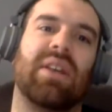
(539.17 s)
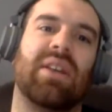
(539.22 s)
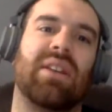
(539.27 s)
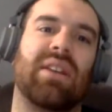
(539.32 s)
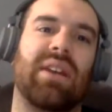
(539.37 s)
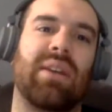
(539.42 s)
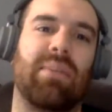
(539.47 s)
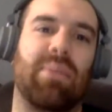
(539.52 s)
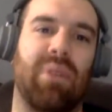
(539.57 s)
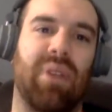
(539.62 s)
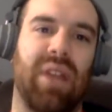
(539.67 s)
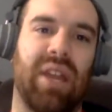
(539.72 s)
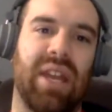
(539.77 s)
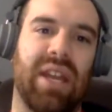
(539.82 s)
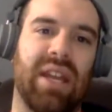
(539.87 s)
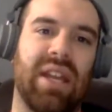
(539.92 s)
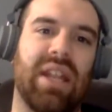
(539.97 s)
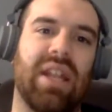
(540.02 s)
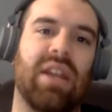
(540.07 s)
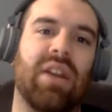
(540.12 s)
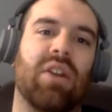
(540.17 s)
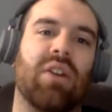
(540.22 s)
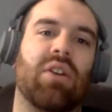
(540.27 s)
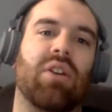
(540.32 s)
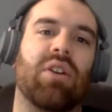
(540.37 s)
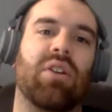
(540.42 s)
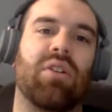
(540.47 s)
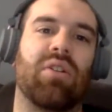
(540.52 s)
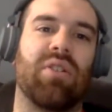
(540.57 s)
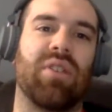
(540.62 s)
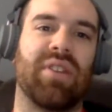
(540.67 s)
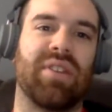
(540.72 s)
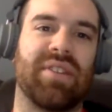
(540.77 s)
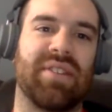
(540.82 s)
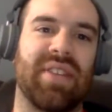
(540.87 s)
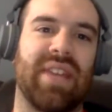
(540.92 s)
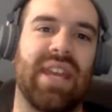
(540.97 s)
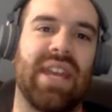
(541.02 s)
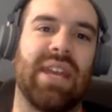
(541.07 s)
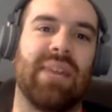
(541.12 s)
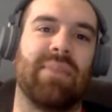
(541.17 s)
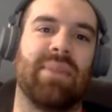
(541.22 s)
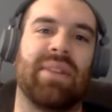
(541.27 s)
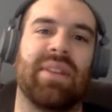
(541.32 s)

that played here under this name,